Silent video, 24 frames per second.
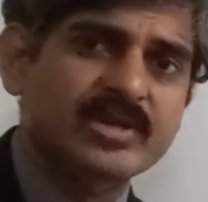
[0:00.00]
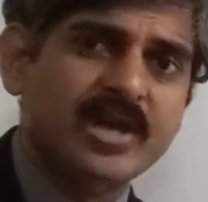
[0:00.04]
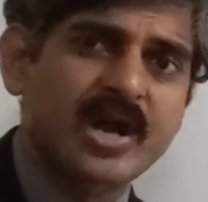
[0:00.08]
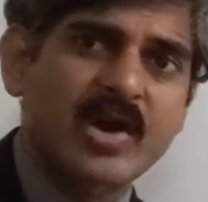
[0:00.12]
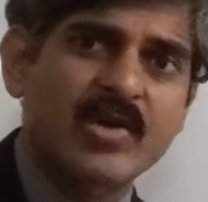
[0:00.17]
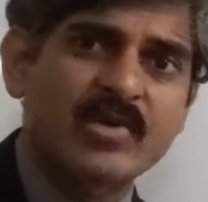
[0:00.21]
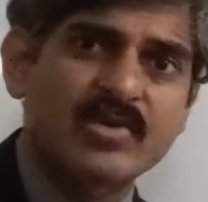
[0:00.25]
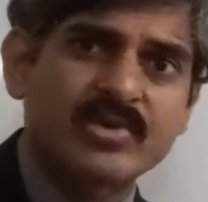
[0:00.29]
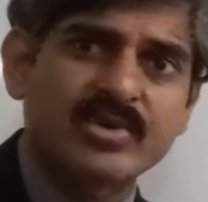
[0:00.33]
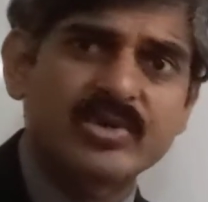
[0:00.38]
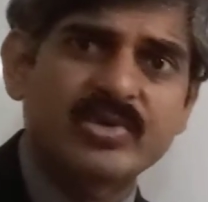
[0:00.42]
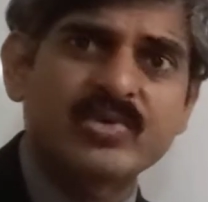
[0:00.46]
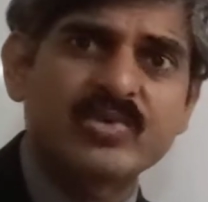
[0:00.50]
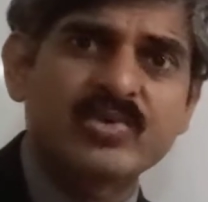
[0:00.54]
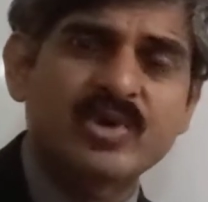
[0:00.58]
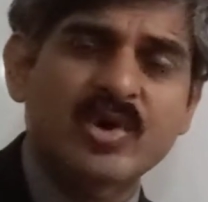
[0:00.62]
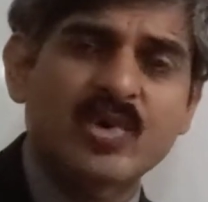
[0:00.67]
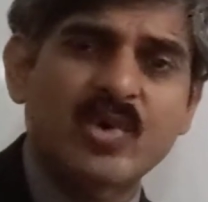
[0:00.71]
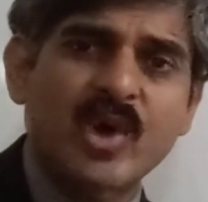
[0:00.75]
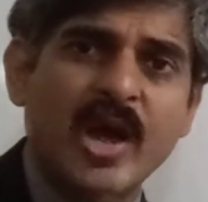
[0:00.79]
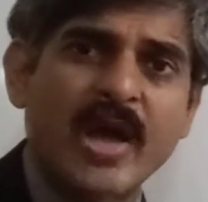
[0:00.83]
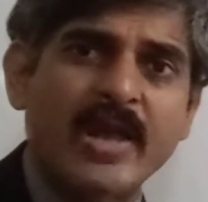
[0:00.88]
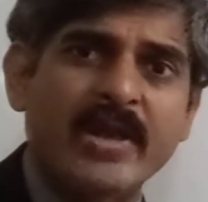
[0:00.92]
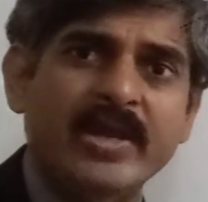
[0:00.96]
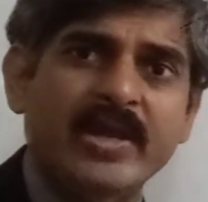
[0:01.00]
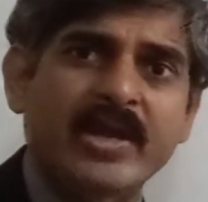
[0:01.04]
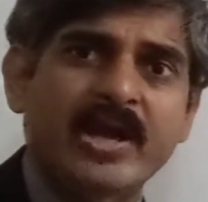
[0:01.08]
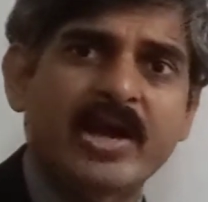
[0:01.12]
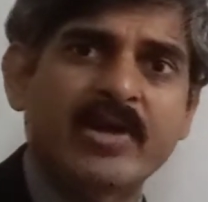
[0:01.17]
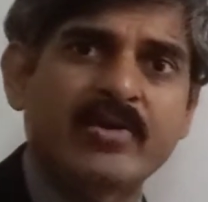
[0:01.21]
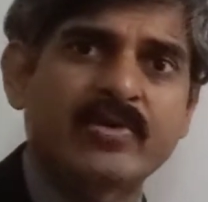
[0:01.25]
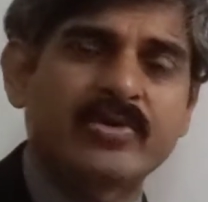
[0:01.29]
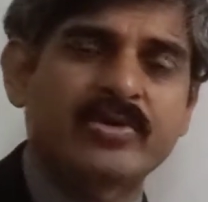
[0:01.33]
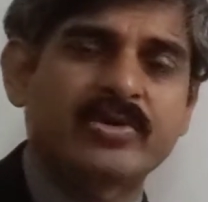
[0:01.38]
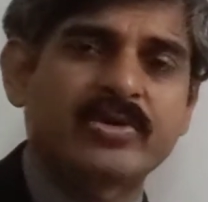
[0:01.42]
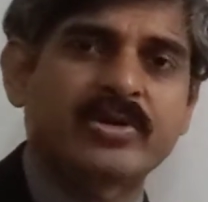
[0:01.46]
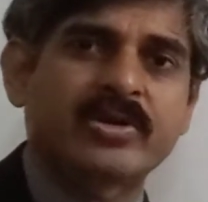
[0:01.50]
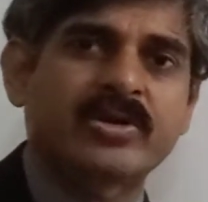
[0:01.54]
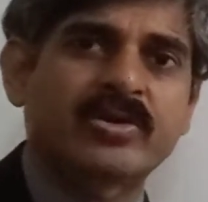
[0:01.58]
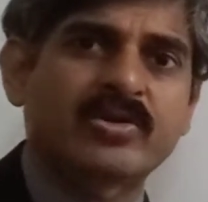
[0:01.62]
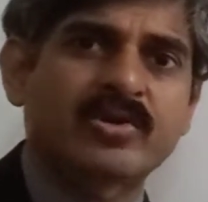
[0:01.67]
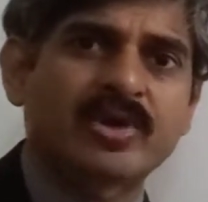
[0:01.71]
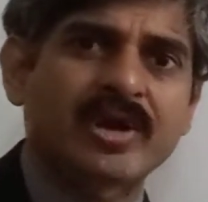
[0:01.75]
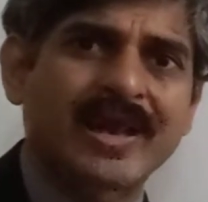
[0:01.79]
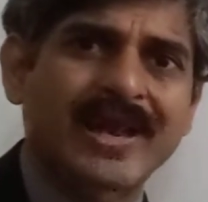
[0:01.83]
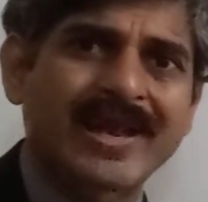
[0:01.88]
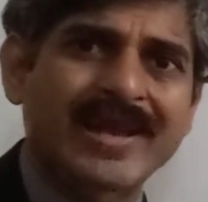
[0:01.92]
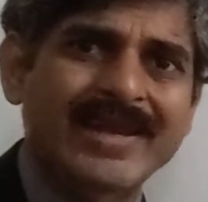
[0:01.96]
how to do a wiring, how to turn
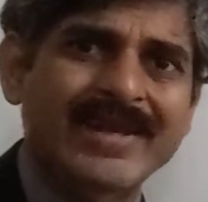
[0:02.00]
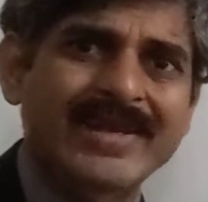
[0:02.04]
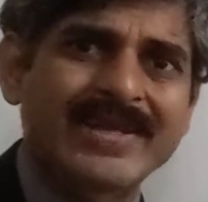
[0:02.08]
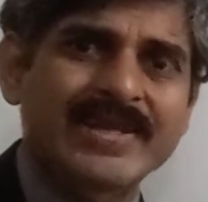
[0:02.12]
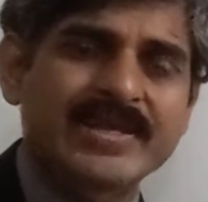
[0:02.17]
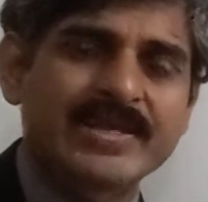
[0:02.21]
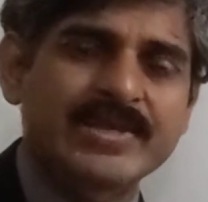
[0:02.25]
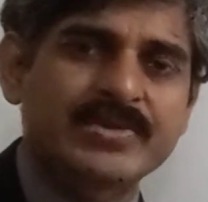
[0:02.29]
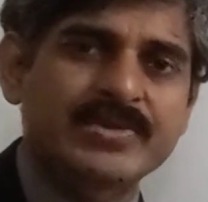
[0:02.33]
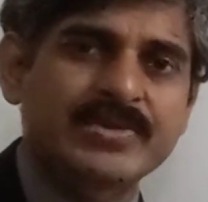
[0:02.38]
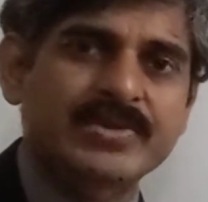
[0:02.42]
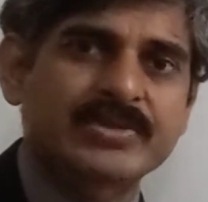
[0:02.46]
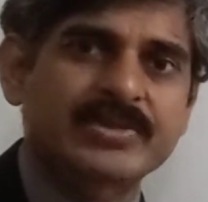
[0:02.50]
on LEDs,